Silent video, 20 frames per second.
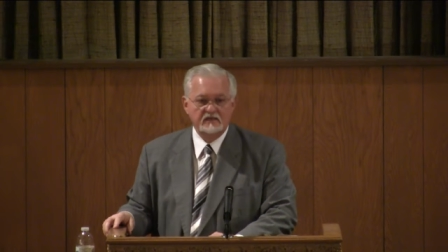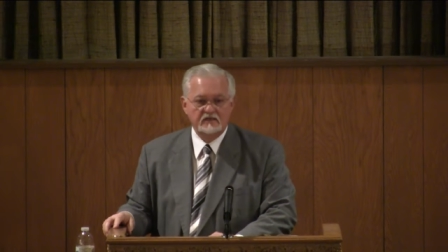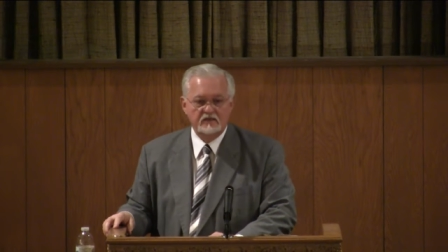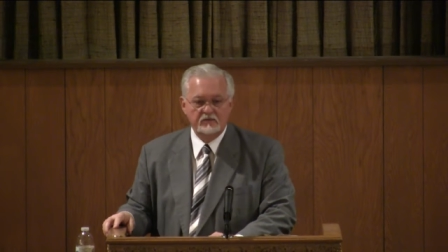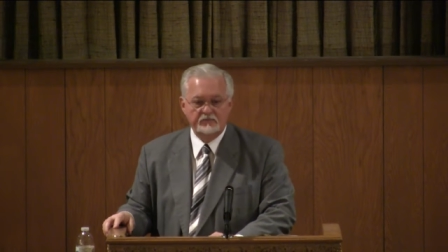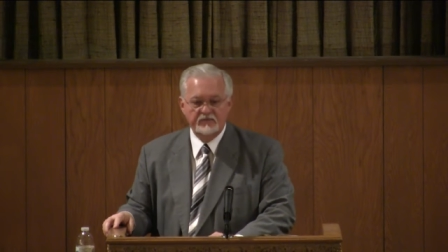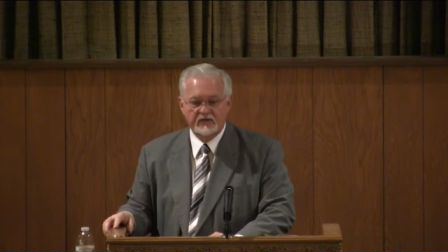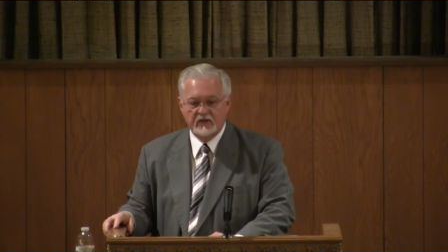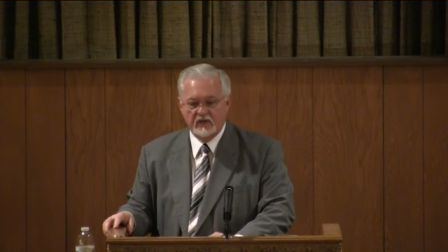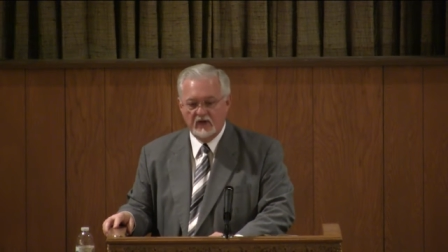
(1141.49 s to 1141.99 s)

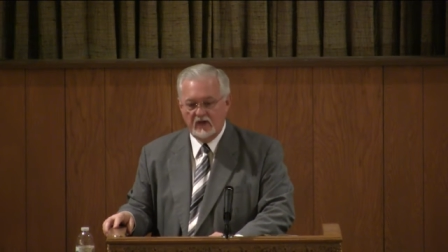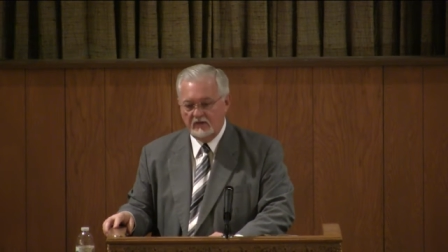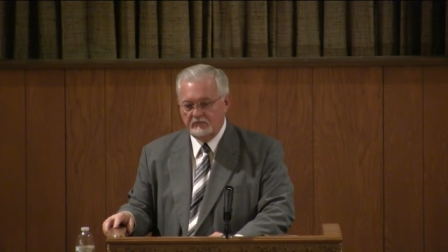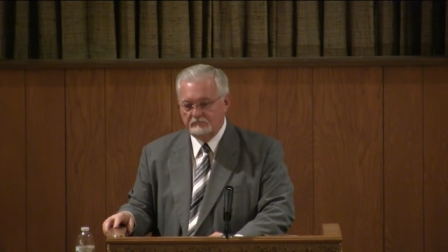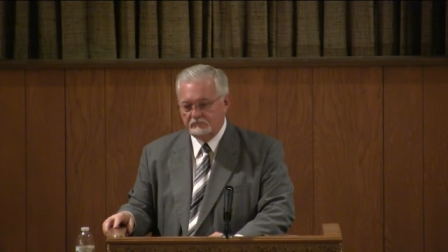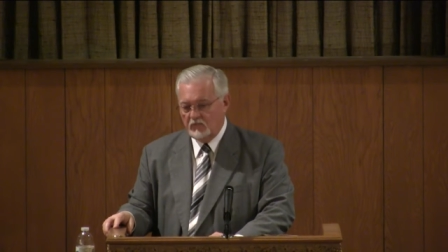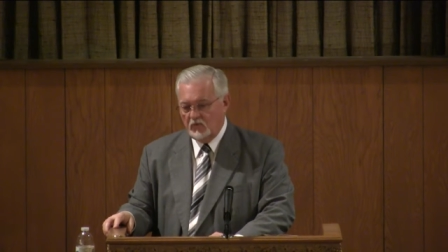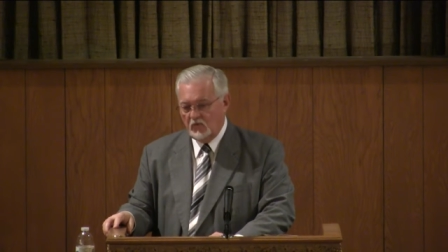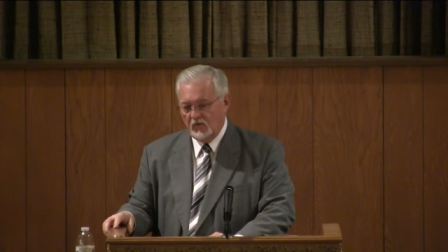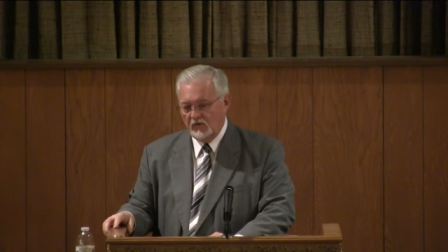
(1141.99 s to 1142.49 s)
to
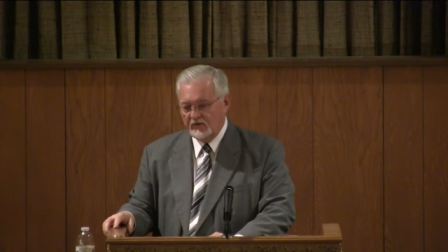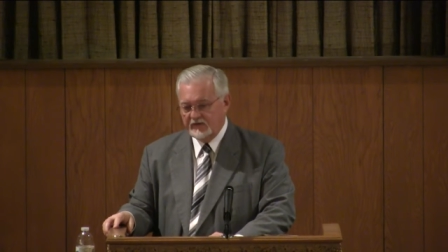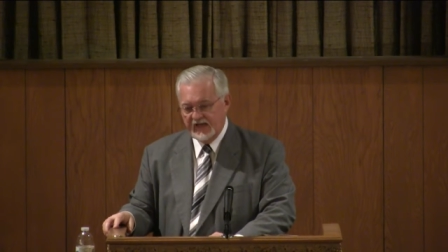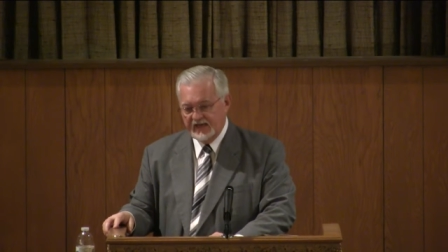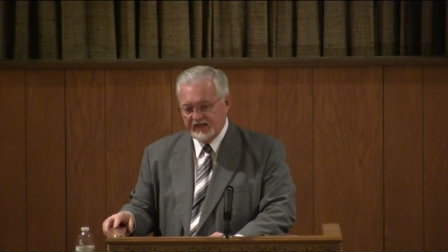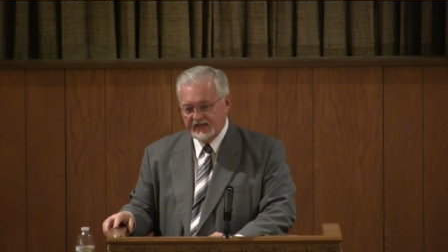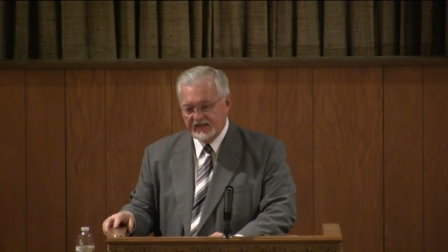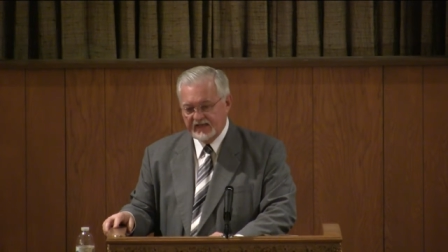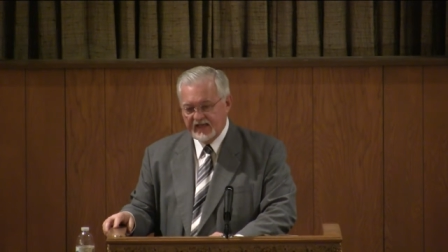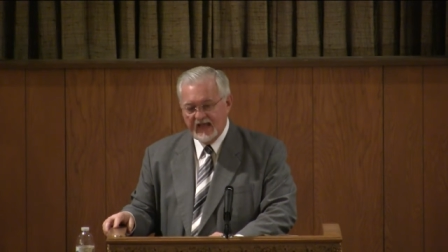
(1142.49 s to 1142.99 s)
become more
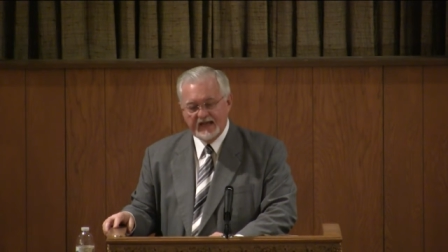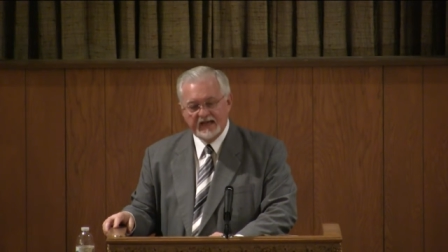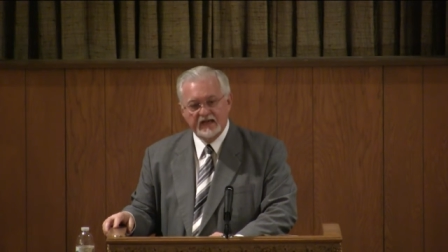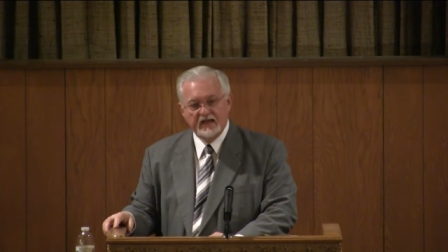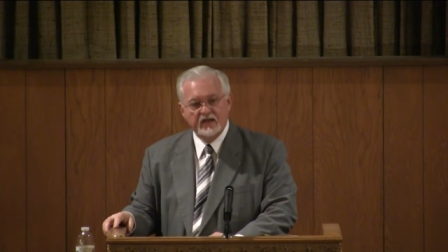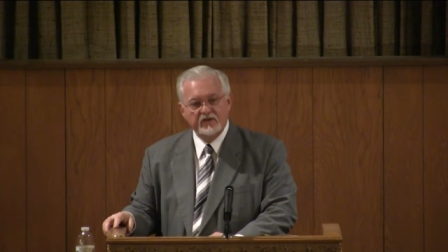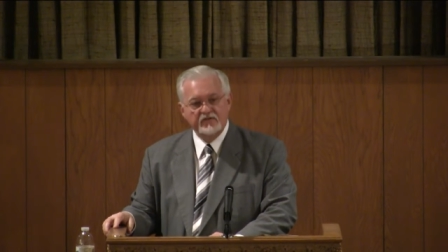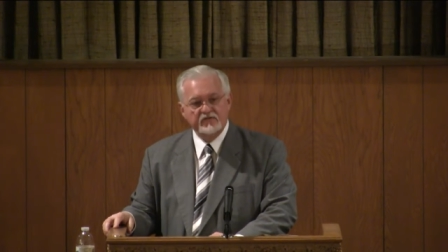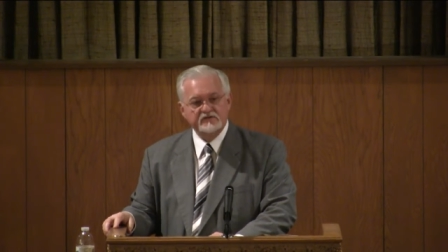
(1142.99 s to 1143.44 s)
dedicated to the